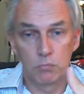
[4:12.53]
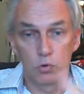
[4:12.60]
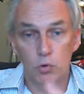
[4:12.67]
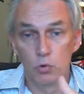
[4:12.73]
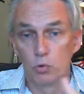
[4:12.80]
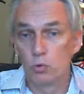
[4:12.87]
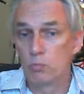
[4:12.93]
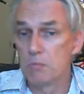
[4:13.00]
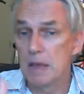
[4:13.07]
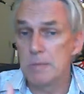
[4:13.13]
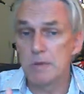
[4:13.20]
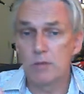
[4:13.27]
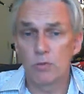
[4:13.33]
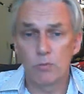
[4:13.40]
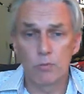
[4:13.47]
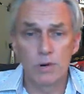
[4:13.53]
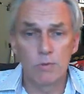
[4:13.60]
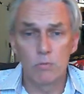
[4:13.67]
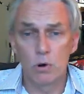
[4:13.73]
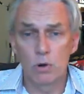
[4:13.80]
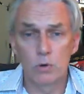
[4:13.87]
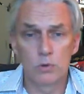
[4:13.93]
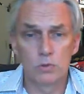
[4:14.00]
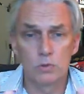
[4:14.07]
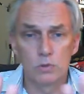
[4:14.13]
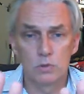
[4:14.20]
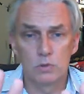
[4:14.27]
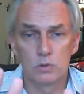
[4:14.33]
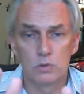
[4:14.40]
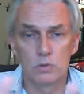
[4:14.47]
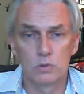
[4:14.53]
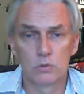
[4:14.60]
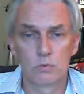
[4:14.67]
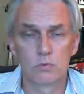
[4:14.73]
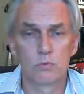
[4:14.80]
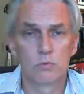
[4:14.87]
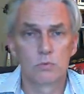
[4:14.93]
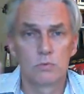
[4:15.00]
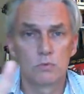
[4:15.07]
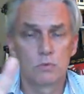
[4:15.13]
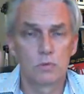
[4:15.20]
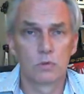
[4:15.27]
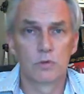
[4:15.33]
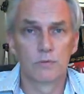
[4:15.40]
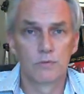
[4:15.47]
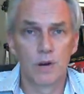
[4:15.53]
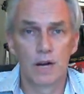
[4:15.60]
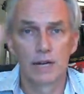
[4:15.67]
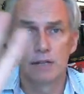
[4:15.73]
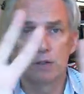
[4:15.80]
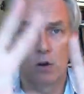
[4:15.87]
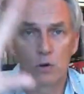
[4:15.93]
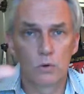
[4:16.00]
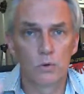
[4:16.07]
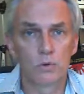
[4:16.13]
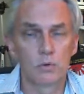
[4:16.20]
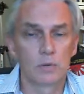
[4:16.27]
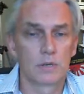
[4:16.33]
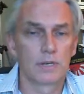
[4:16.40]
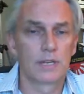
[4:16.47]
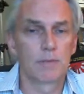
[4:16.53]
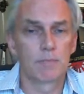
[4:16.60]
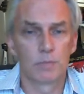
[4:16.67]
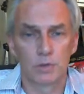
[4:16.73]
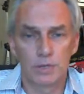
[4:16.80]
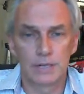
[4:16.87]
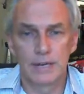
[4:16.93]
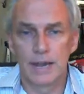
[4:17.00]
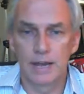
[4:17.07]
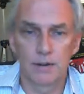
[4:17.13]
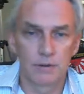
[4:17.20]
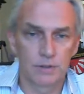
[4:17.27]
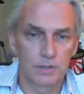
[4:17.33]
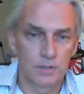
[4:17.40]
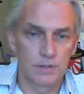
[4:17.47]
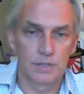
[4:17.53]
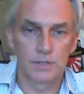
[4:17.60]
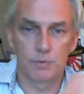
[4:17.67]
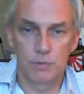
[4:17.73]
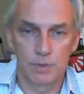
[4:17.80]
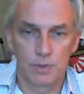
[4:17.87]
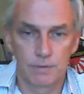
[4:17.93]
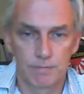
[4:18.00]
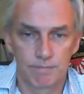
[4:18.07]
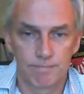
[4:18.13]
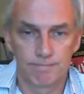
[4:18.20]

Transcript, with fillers: two maybe three roads to to divide the whole I keep looking down because that's where the